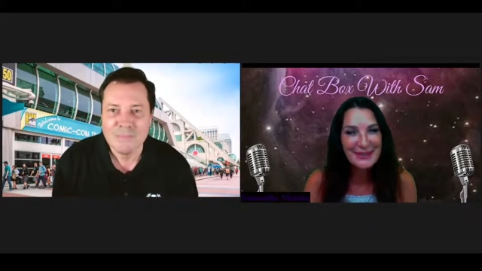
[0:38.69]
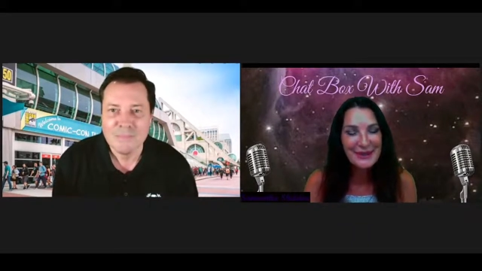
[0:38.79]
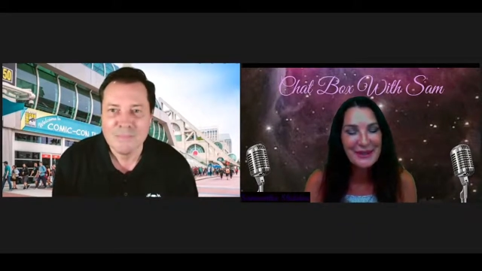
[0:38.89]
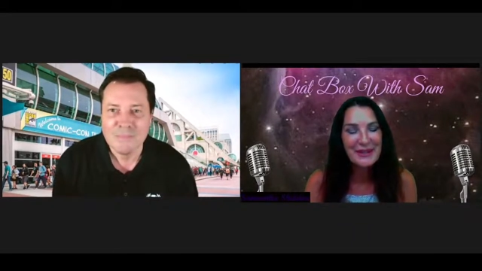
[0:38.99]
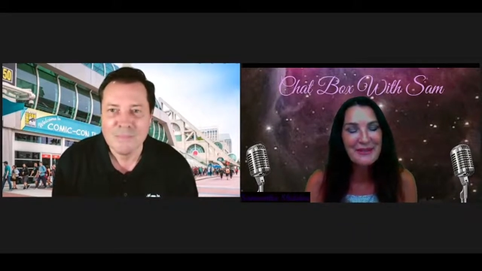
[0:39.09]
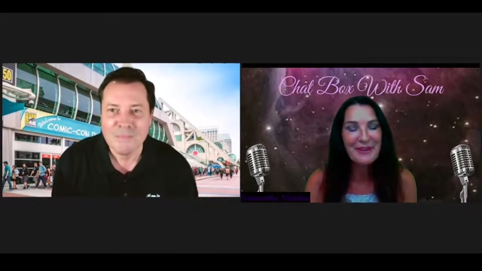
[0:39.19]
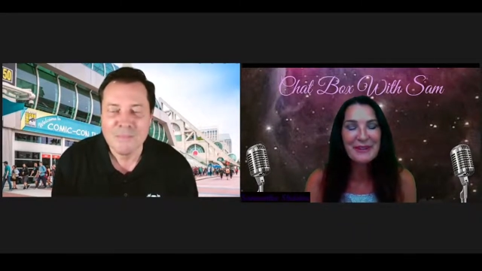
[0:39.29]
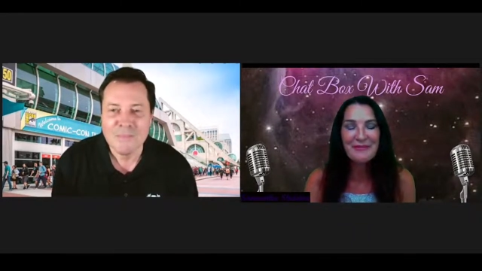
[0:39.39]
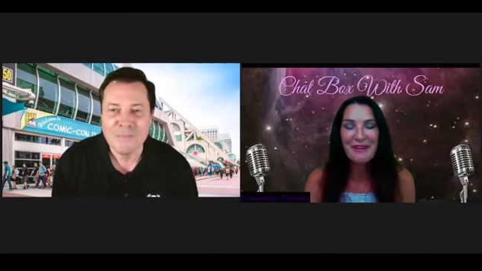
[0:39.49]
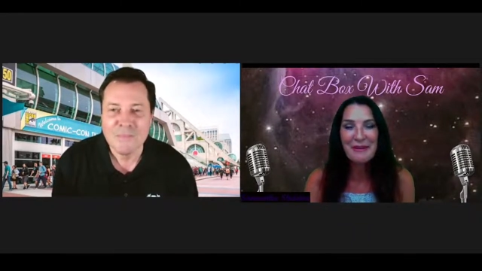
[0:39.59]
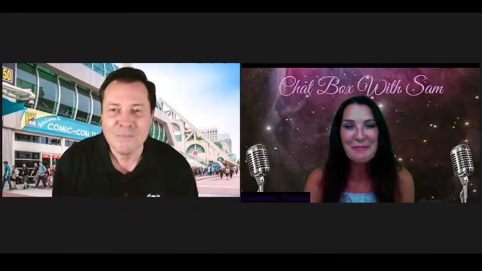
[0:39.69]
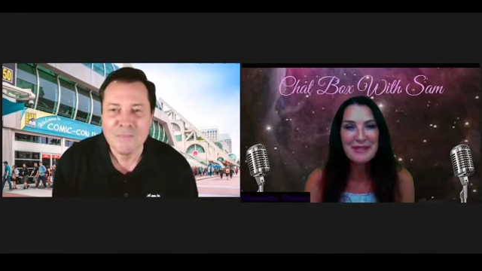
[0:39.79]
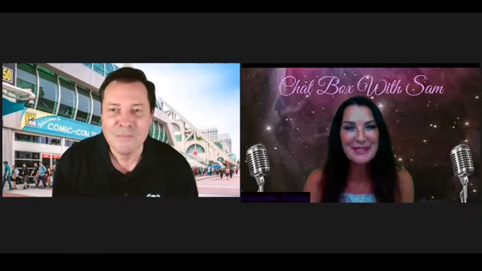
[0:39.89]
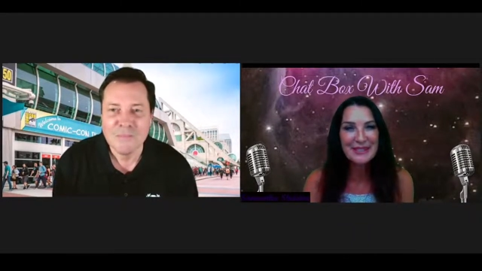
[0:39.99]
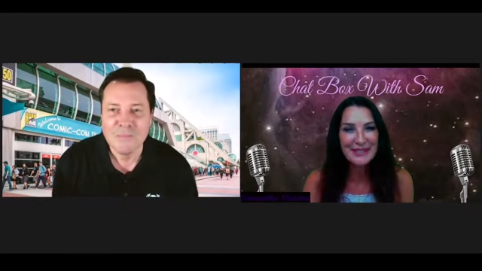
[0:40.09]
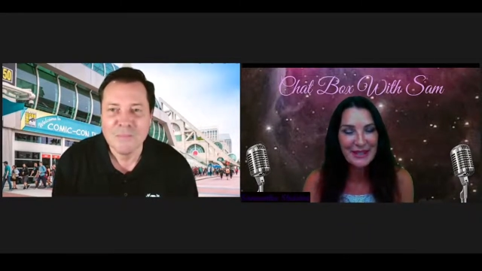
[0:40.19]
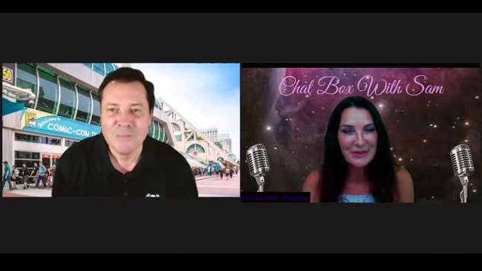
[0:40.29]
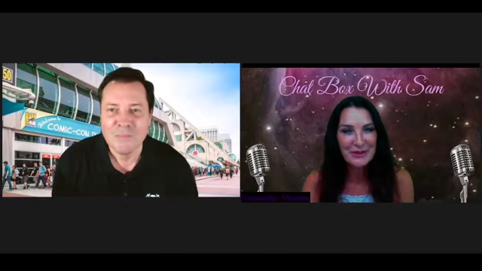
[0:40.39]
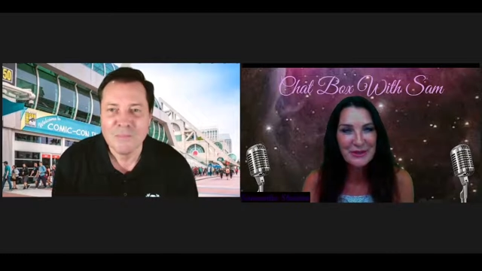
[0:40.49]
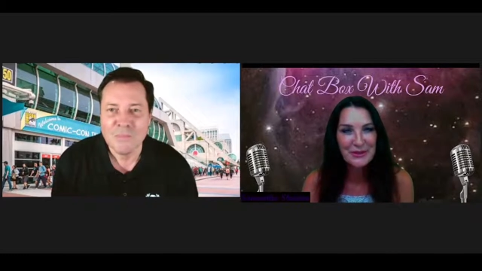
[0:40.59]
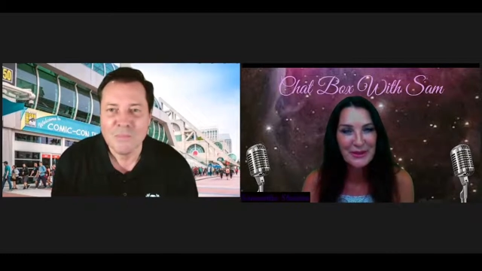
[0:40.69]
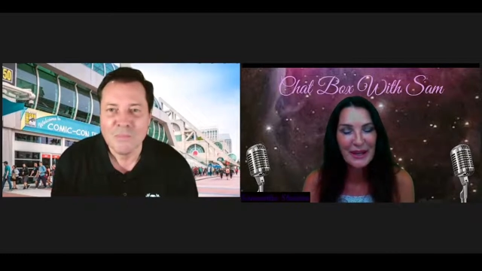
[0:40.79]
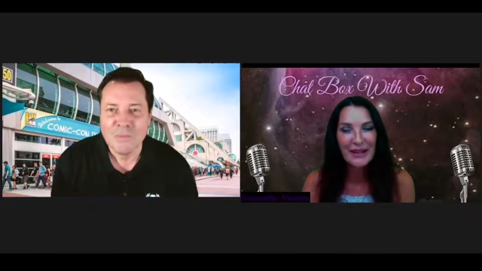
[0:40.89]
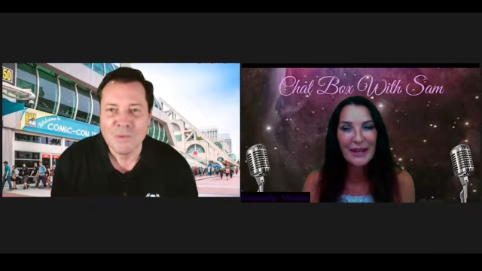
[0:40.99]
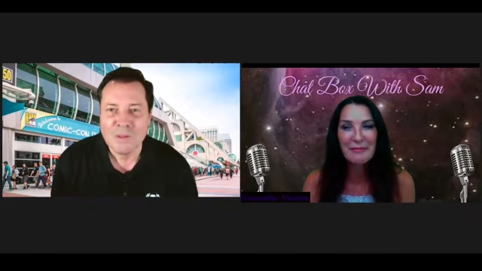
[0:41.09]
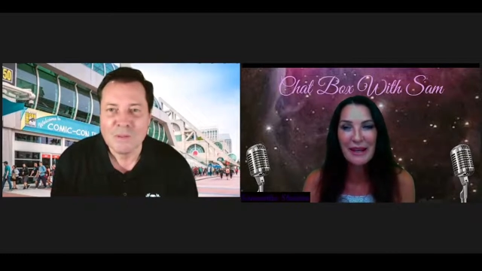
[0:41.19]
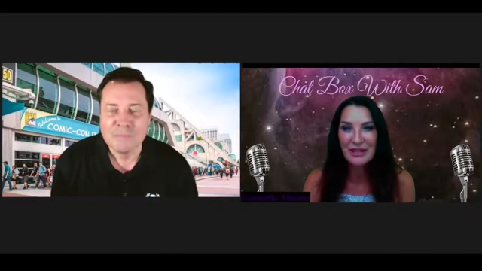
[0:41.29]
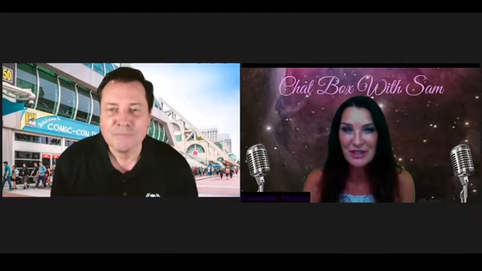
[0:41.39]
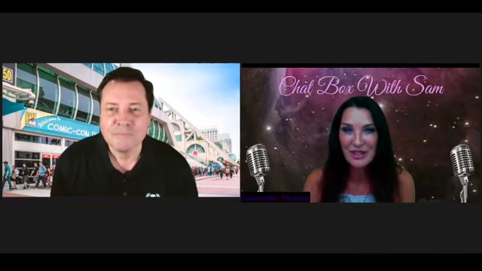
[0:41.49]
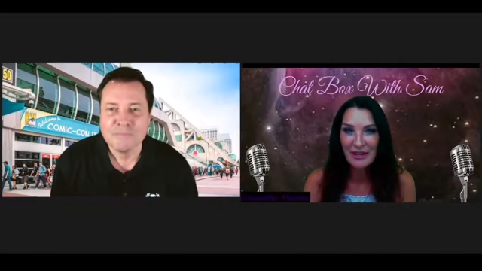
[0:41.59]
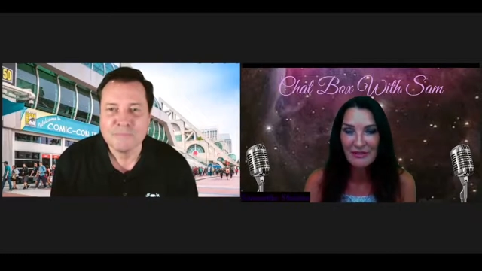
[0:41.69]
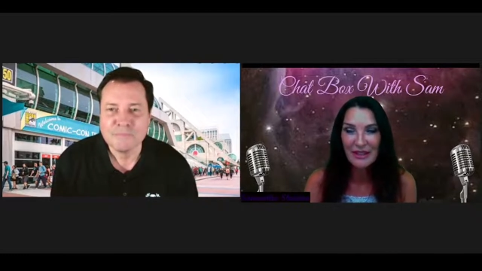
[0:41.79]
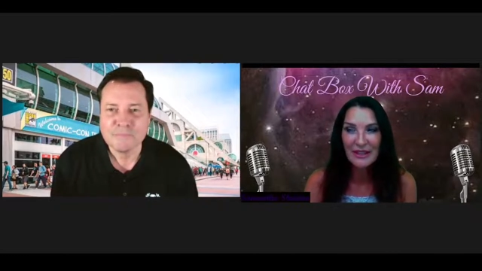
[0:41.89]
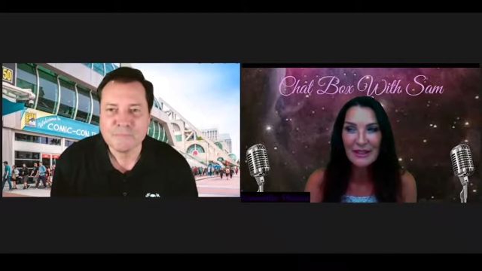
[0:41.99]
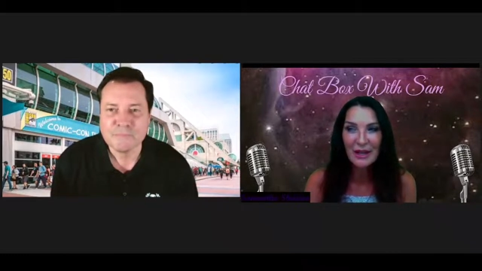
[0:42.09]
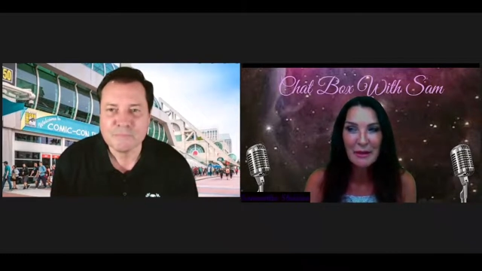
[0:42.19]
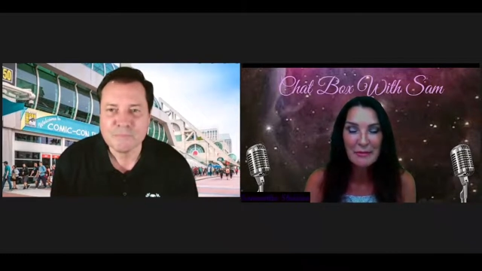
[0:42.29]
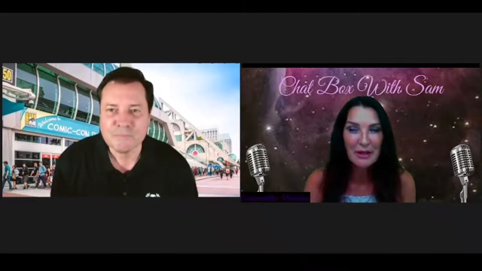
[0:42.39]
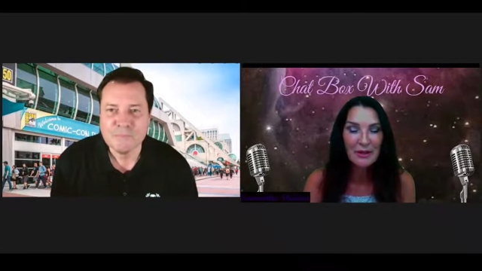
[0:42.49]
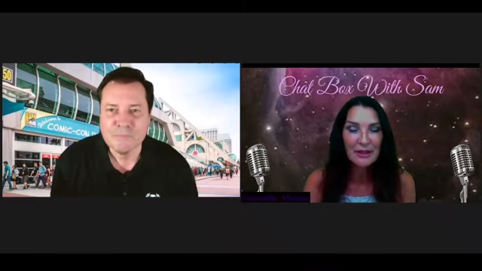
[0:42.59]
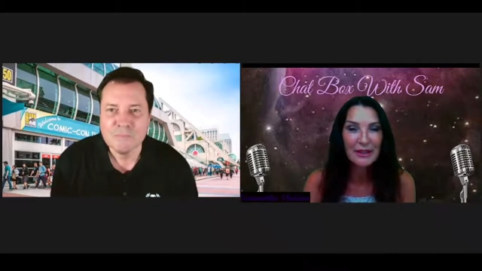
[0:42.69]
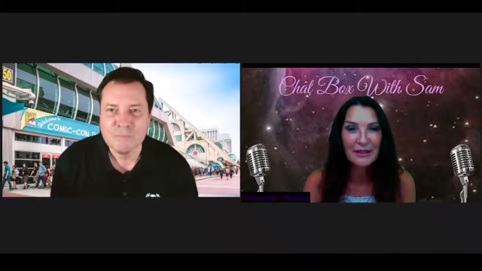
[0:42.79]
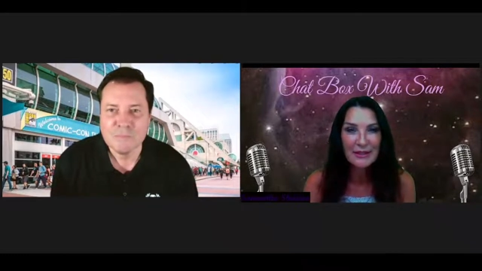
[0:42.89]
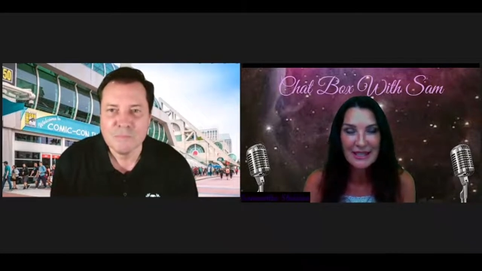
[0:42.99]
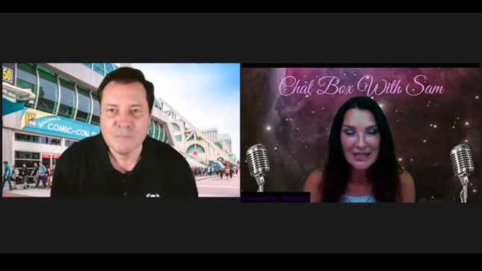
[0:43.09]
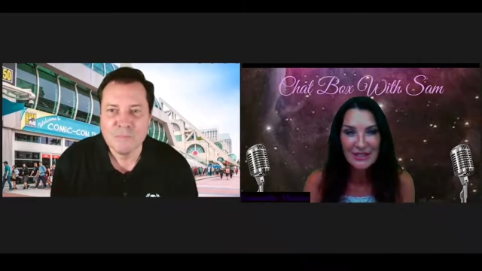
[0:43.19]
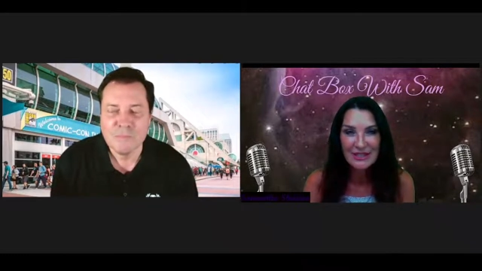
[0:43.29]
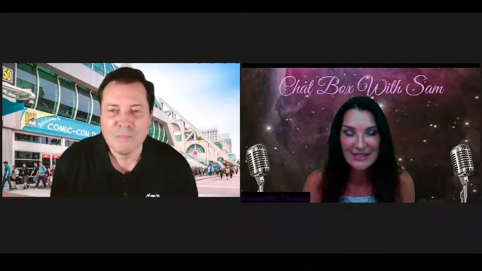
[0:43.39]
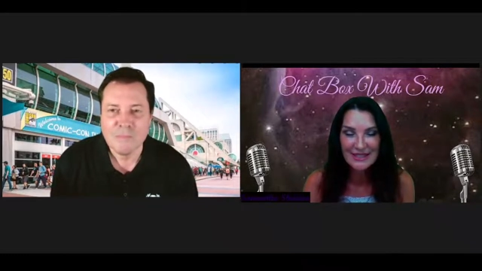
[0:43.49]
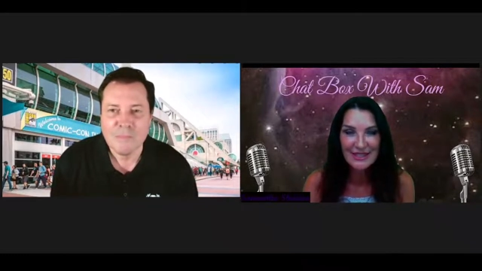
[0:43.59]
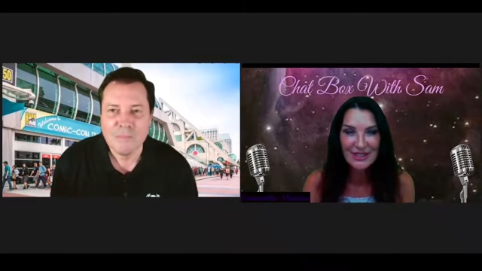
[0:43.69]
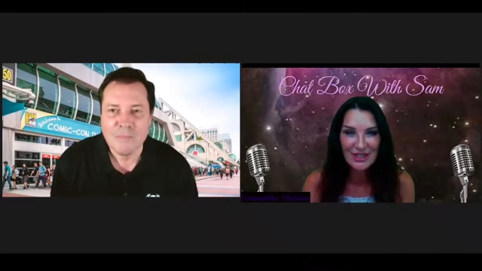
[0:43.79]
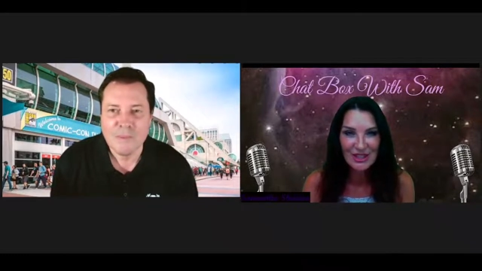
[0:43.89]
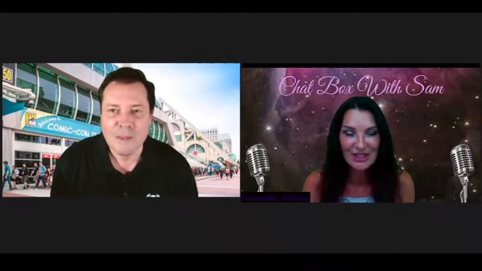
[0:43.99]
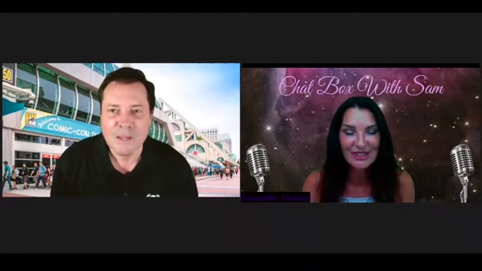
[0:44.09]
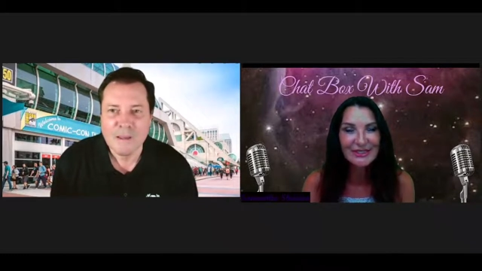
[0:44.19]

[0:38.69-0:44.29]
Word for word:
Speaker 1: I know you've had a very busy schedule, and I met Jeff at a Comic Con in Los Angeles this year